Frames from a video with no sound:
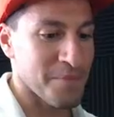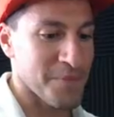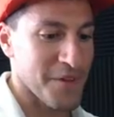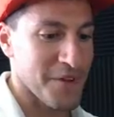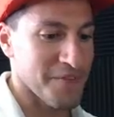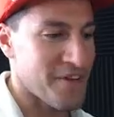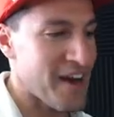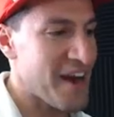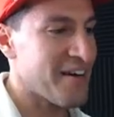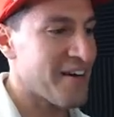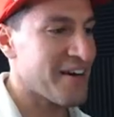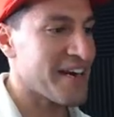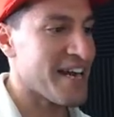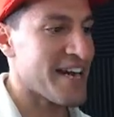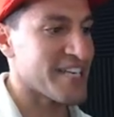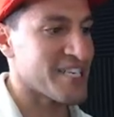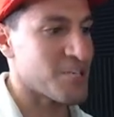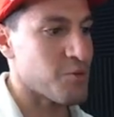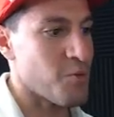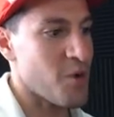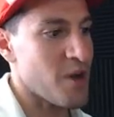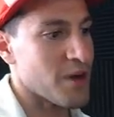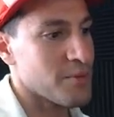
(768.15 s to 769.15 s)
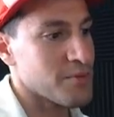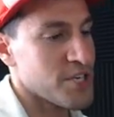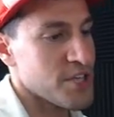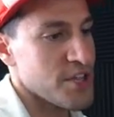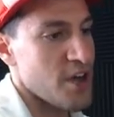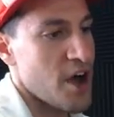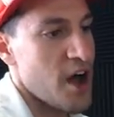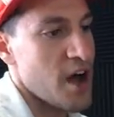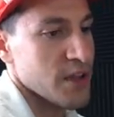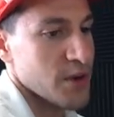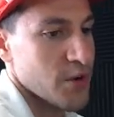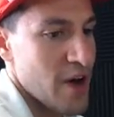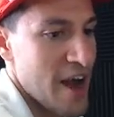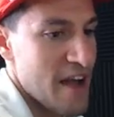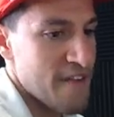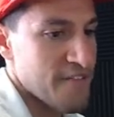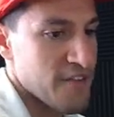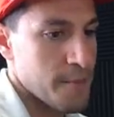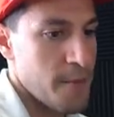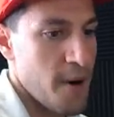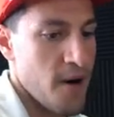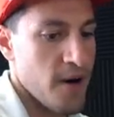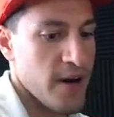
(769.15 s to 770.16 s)
Very nice. Welcome to the
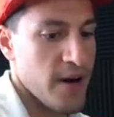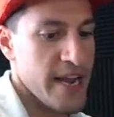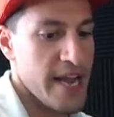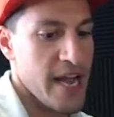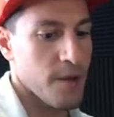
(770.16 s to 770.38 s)
holographic party.